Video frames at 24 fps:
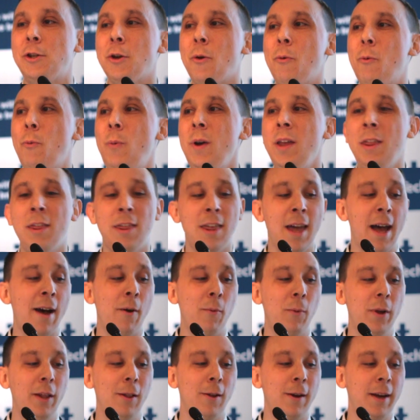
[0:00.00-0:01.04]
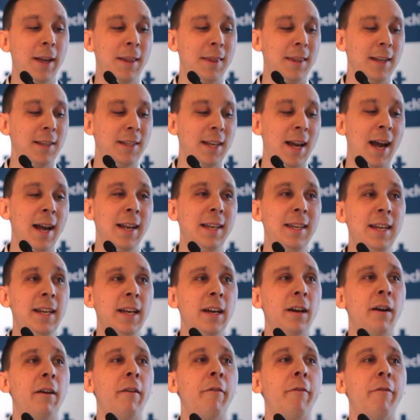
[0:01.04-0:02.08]
So with that, we look at this
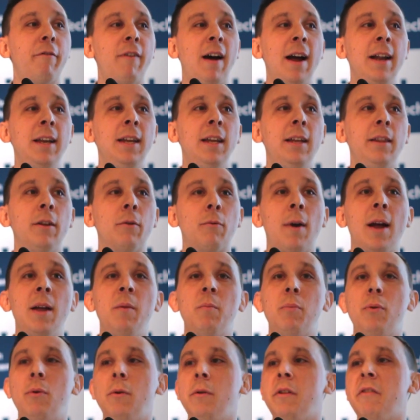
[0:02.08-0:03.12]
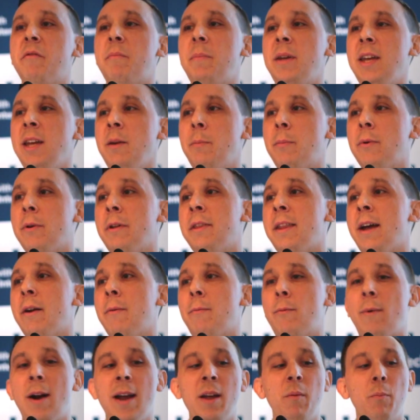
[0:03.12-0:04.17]
idea of finding the right pool of people, and
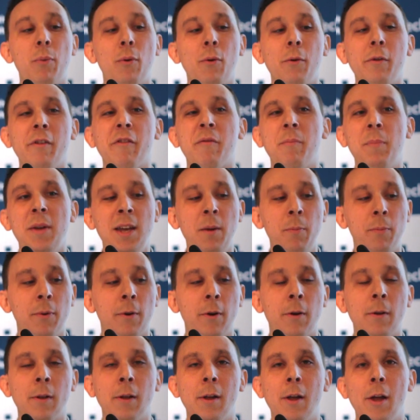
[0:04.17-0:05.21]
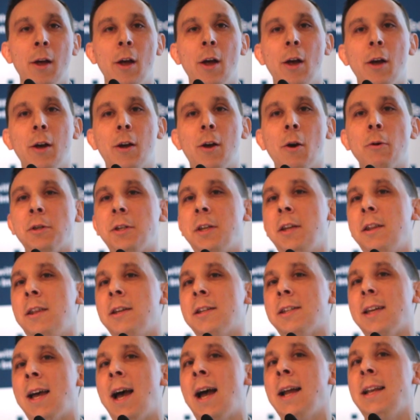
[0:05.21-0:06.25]
that right pool of people goes to
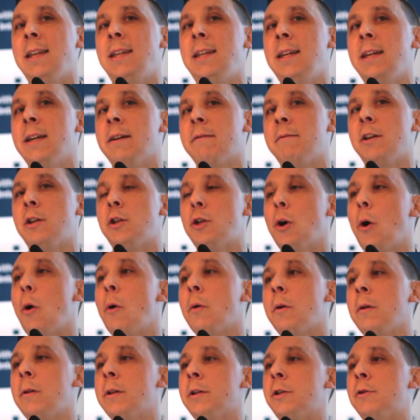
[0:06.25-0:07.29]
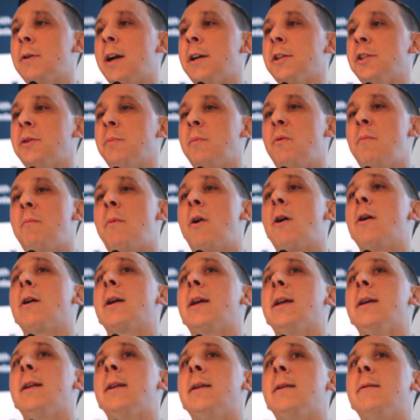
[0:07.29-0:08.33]
this idea of the total addressable
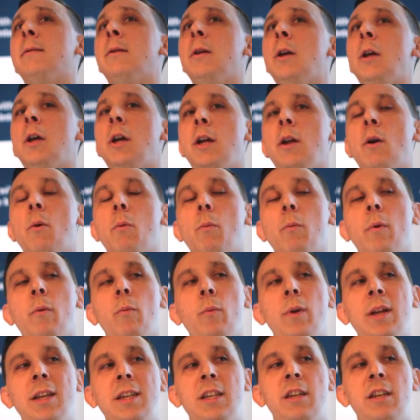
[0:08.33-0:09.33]
market. And when we